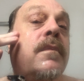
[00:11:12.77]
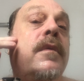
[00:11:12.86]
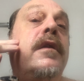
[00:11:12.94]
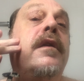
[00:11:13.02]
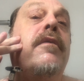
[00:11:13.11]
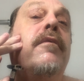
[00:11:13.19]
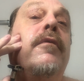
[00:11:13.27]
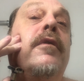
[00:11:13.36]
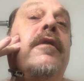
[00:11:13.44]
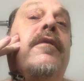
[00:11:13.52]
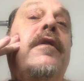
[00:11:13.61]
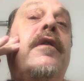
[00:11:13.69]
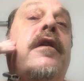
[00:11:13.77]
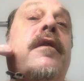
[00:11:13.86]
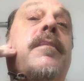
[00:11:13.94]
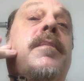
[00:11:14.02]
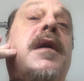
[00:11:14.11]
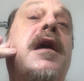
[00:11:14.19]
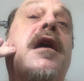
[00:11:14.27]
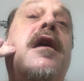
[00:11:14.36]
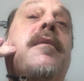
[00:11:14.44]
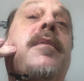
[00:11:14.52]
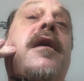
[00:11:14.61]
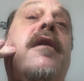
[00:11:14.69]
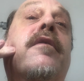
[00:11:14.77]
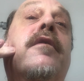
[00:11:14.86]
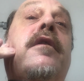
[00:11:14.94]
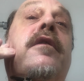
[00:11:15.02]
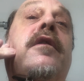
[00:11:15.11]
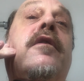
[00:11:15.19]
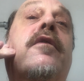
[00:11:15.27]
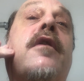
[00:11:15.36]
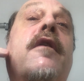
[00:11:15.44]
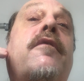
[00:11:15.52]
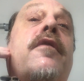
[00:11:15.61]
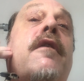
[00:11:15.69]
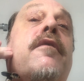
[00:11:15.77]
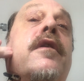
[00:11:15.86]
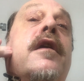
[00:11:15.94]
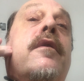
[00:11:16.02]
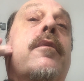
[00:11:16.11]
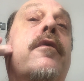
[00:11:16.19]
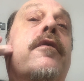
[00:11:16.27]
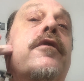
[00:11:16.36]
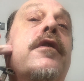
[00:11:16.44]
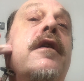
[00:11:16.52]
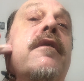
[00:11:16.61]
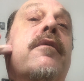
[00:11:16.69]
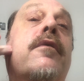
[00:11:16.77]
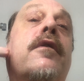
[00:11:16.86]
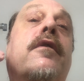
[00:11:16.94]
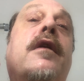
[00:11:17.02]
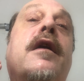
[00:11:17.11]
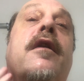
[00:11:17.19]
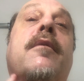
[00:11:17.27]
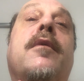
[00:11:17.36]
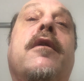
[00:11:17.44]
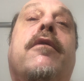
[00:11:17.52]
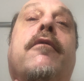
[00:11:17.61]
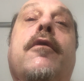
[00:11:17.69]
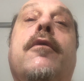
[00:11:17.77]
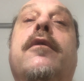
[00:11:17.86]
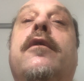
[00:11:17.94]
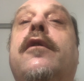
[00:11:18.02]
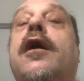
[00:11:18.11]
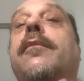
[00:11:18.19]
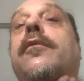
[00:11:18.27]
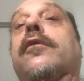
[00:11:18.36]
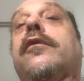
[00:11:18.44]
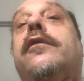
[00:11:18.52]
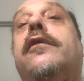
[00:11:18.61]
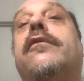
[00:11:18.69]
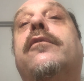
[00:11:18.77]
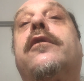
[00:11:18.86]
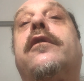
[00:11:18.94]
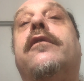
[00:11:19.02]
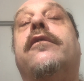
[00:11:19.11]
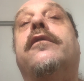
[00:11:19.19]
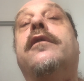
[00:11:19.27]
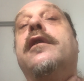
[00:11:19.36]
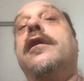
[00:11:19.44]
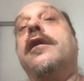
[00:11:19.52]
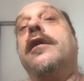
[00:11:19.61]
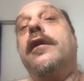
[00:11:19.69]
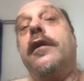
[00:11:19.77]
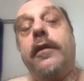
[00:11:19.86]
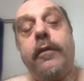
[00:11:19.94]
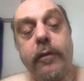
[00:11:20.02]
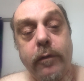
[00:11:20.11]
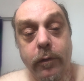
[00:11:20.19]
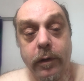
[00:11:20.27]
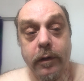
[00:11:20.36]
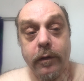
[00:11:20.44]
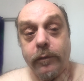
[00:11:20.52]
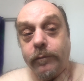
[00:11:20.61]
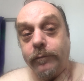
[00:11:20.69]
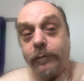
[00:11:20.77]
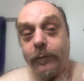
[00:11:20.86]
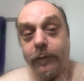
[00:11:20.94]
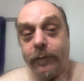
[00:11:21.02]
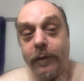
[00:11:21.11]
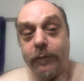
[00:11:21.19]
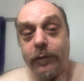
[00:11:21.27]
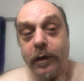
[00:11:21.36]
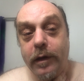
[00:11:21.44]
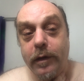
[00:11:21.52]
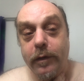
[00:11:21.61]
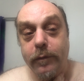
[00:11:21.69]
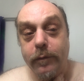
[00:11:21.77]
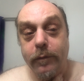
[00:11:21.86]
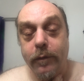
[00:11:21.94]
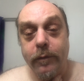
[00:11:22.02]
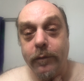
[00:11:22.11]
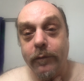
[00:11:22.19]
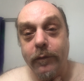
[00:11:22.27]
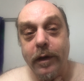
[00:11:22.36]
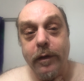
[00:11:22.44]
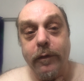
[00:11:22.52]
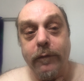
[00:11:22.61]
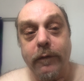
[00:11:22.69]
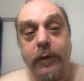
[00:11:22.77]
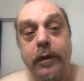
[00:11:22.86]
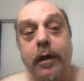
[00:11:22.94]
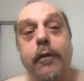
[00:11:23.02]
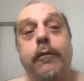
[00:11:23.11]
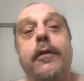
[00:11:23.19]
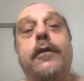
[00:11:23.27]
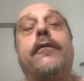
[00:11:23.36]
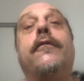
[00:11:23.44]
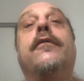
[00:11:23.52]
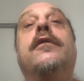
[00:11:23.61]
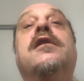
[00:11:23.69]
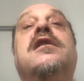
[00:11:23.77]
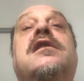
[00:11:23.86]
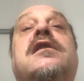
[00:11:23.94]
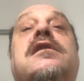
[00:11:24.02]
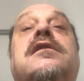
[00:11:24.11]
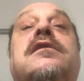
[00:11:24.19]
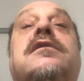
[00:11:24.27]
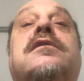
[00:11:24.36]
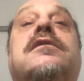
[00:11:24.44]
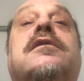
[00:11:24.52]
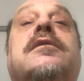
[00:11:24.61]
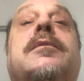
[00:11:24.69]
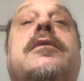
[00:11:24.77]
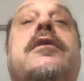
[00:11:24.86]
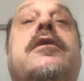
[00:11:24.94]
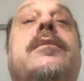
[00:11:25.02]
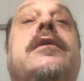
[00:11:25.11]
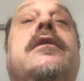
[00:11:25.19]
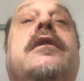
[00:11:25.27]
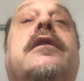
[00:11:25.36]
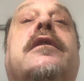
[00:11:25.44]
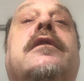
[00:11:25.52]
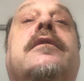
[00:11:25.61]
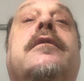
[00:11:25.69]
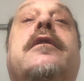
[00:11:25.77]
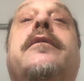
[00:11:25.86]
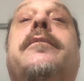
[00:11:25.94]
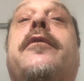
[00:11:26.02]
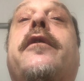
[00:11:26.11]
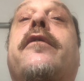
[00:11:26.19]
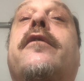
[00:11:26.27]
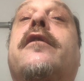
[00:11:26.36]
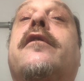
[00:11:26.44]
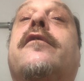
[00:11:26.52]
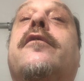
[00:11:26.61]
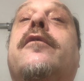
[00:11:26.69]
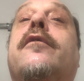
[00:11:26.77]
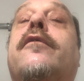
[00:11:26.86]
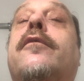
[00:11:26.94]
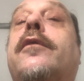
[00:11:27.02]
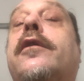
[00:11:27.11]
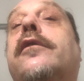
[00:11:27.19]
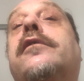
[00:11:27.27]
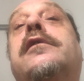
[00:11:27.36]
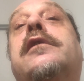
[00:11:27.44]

But it doesn't really feel like a bad pass or anything. I've definitely had worse shaves where it ate at my throat a lot more than this one is. And this is only a $10 to $15 razor. So I'm a little bit like impressed that it's doing so well.